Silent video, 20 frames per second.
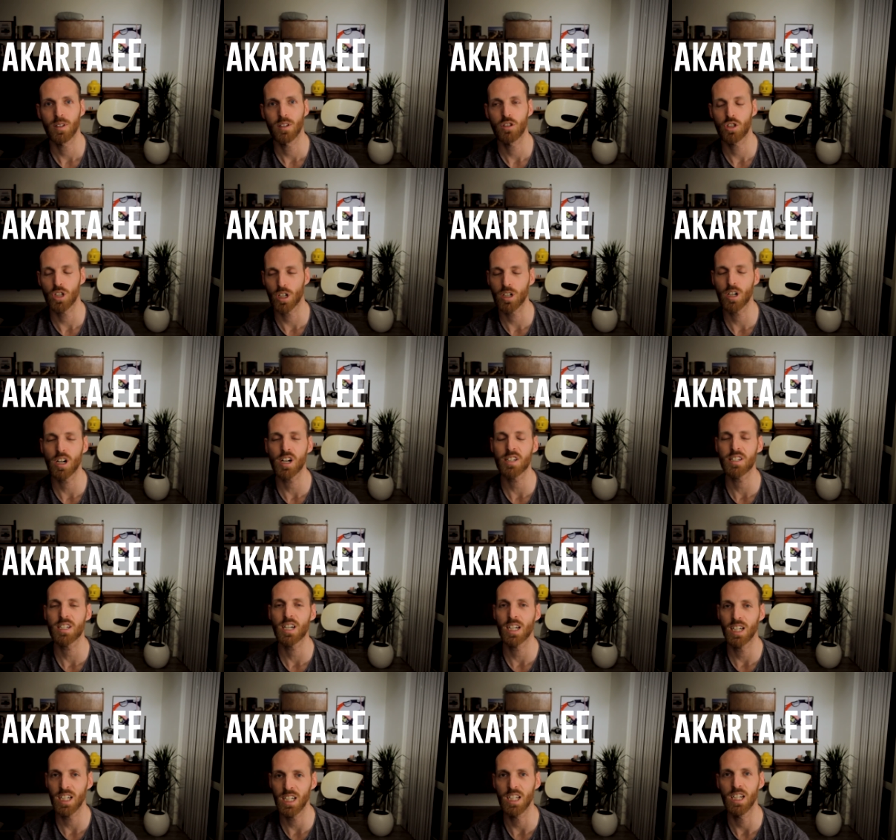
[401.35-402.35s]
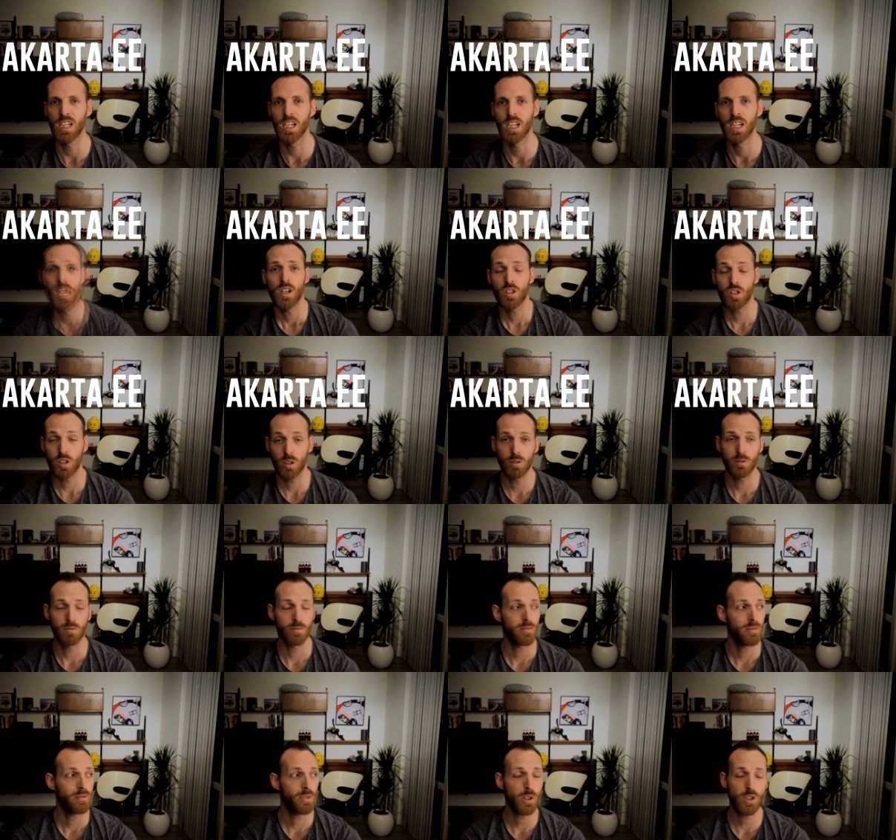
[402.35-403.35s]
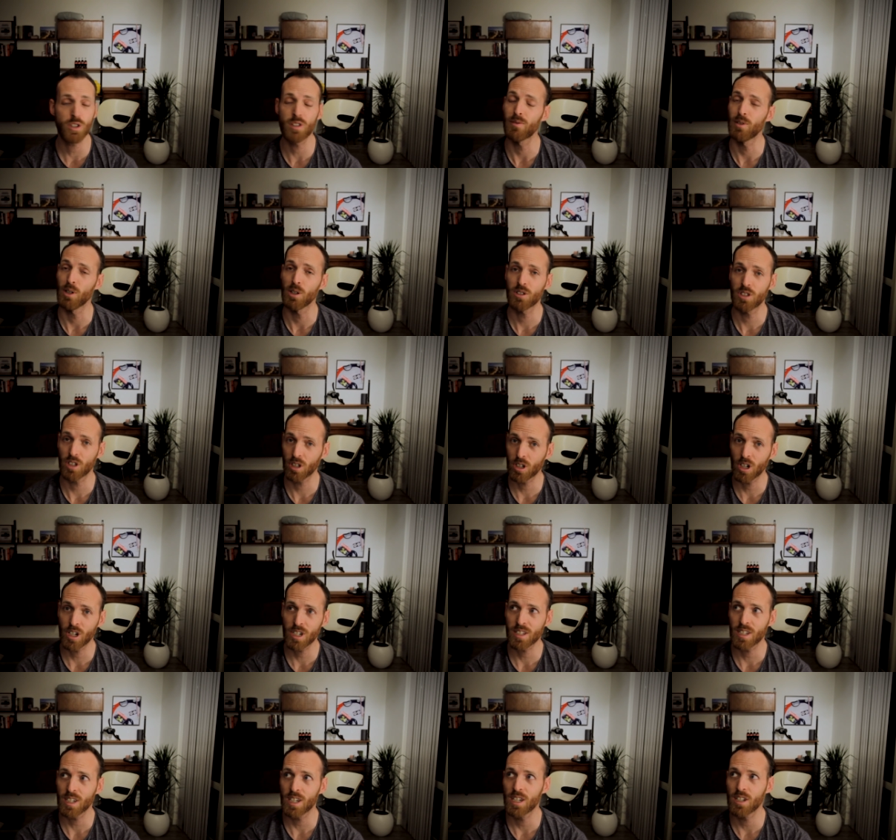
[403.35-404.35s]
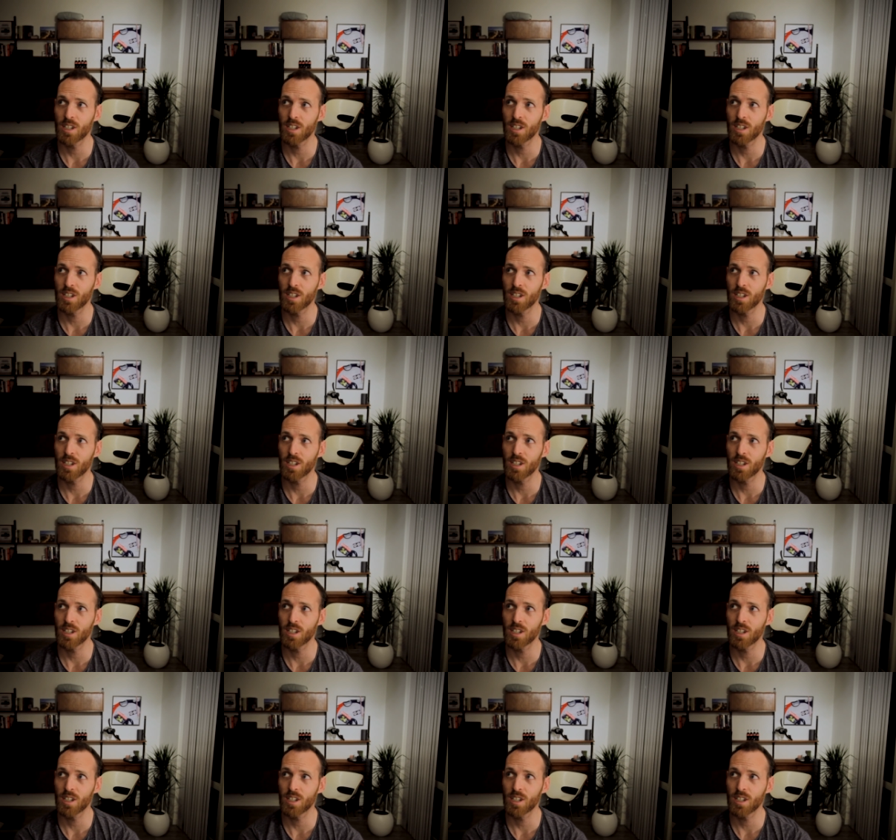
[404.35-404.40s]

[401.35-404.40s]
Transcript: Jakarta EE. So first of all, Jakarta